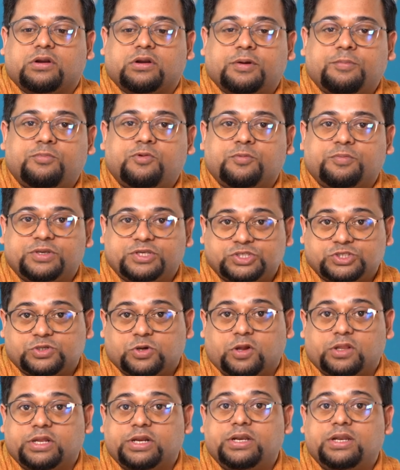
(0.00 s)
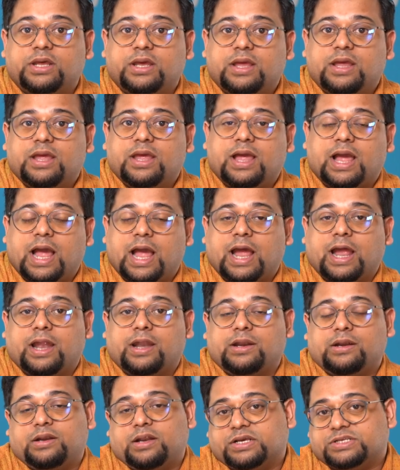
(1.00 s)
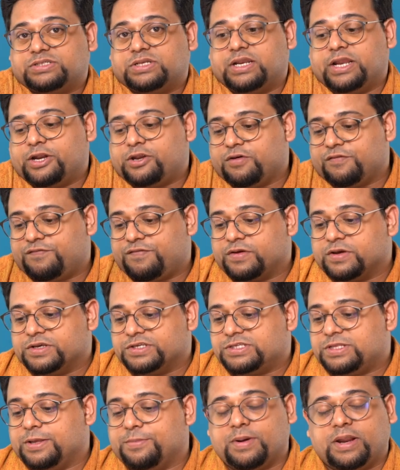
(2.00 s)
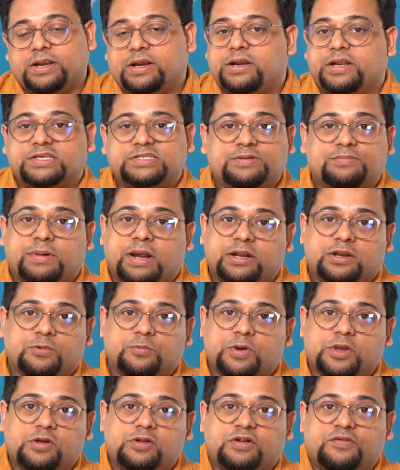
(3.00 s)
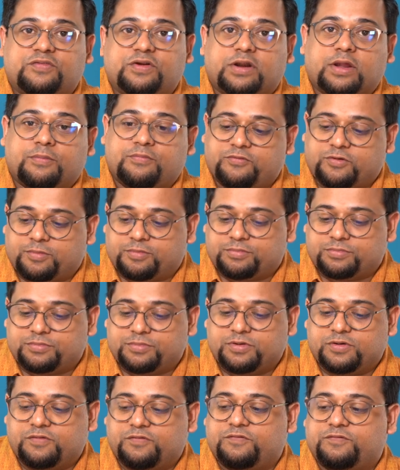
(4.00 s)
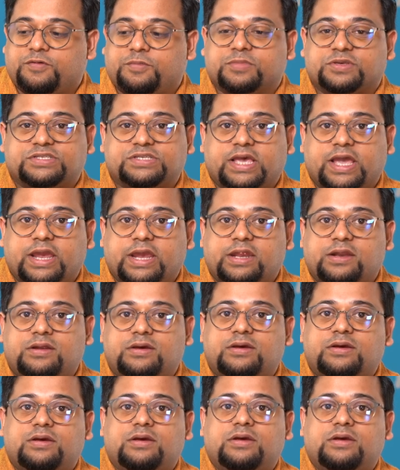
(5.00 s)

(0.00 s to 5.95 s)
grip to be solid and doesn't let your finger slip. And it doesn't matter where you lift it up from, from the side,